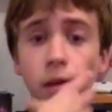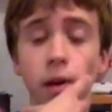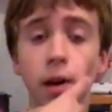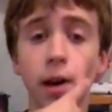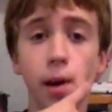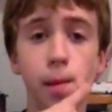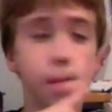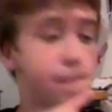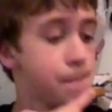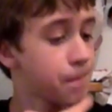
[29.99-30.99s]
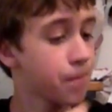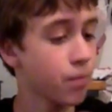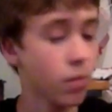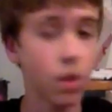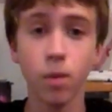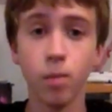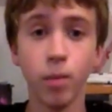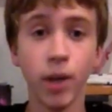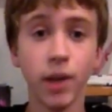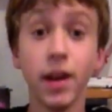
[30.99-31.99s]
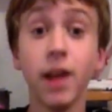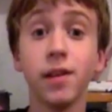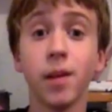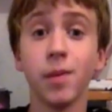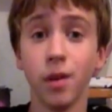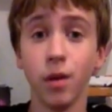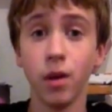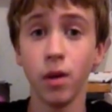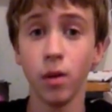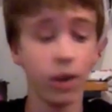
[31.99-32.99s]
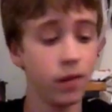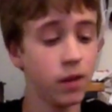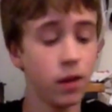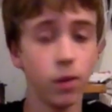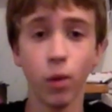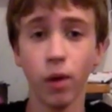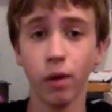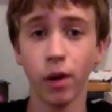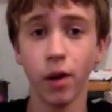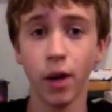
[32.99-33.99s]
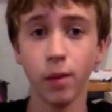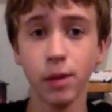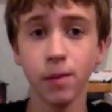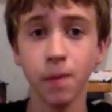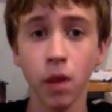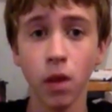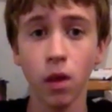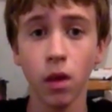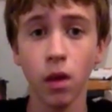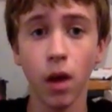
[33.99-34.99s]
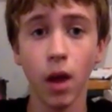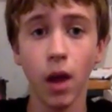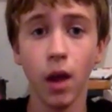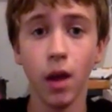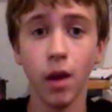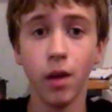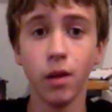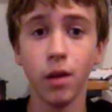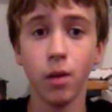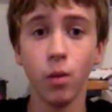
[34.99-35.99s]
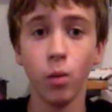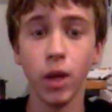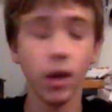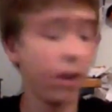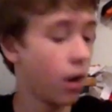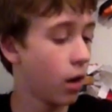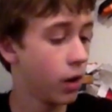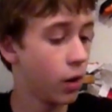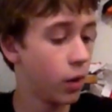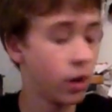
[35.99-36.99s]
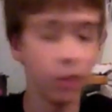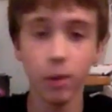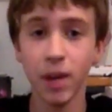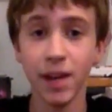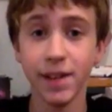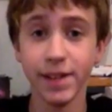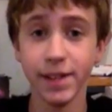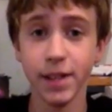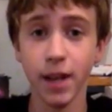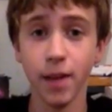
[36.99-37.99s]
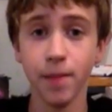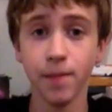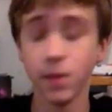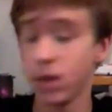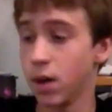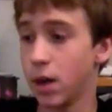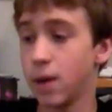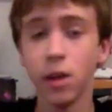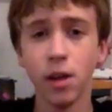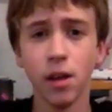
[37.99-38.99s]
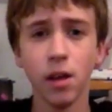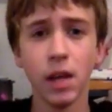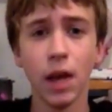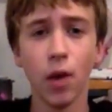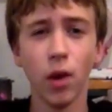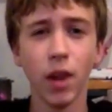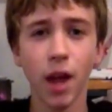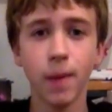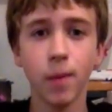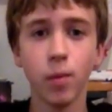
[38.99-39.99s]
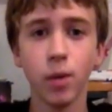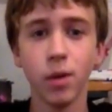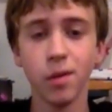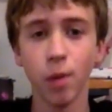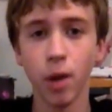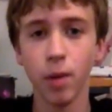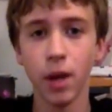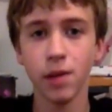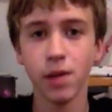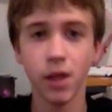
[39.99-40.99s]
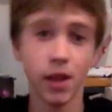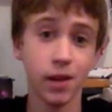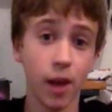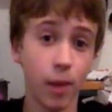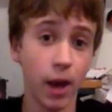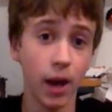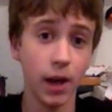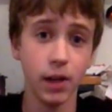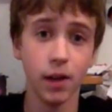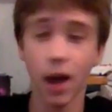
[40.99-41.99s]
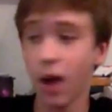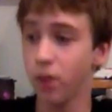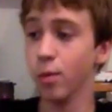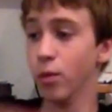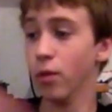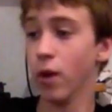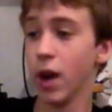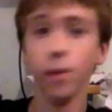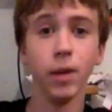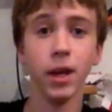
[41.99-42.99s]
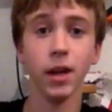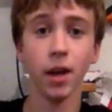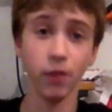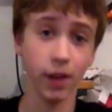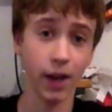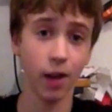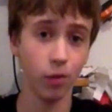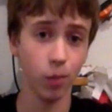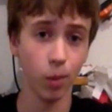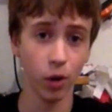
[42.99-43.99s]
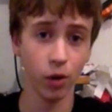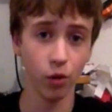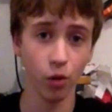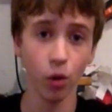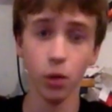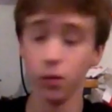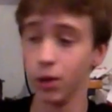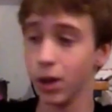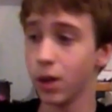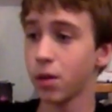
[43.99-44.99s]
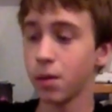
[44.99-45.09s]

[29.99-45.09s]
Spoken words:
But today's episode, we're continuing the Whiterun Guard helmet. And we are going to be painting it today, alright? Now, a lot of people would use spray paint, and that's not a bad idea. I just prefer hand paint. I feel like I have a bit more control over it.